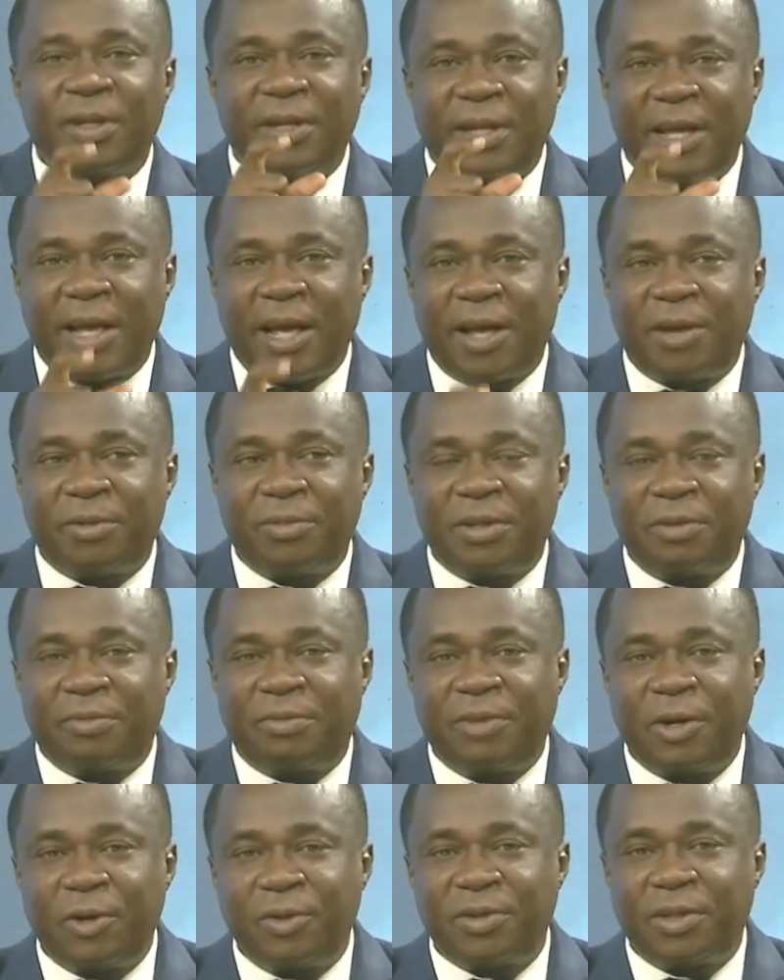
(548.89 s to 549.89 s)

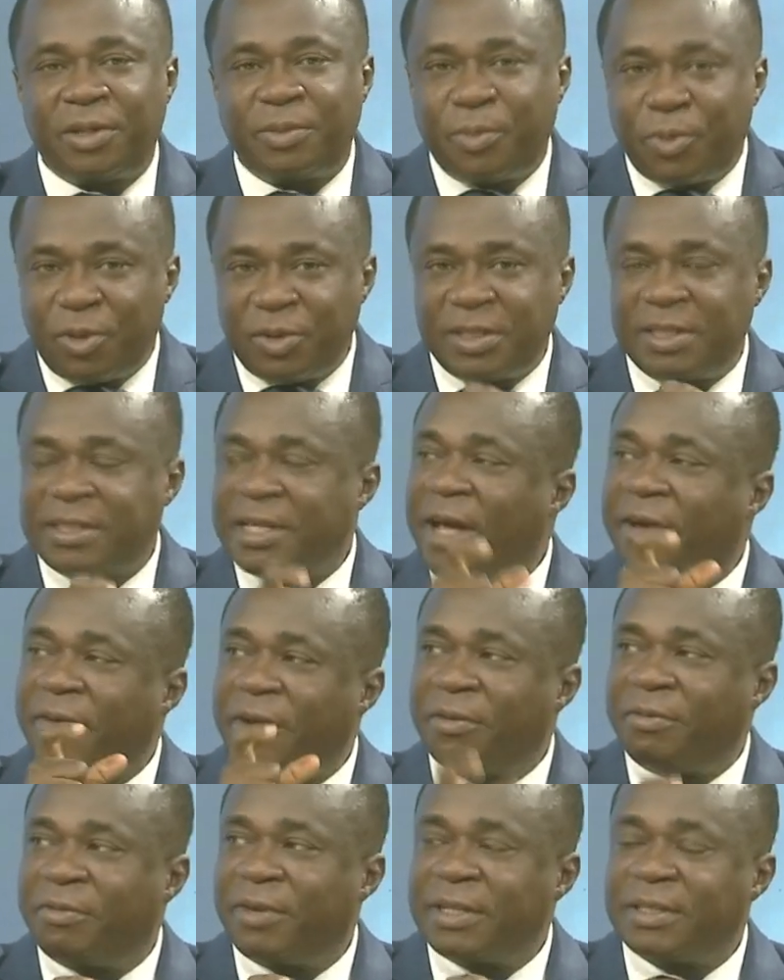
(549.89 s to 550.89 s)
the process are
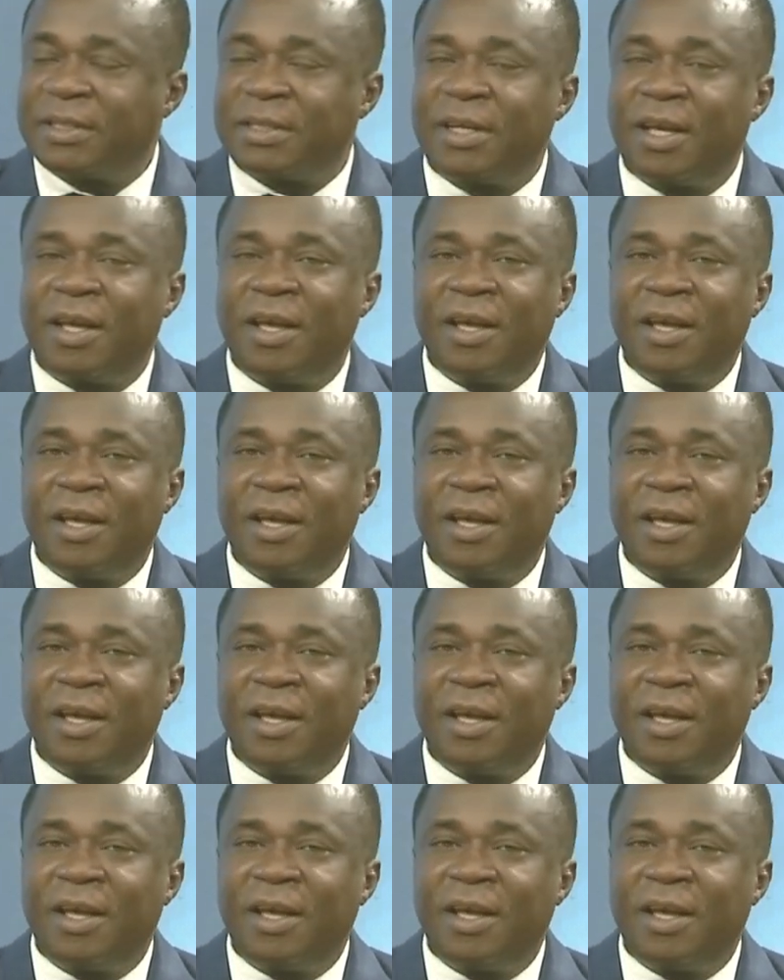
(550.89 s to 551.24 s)
ring-fenced.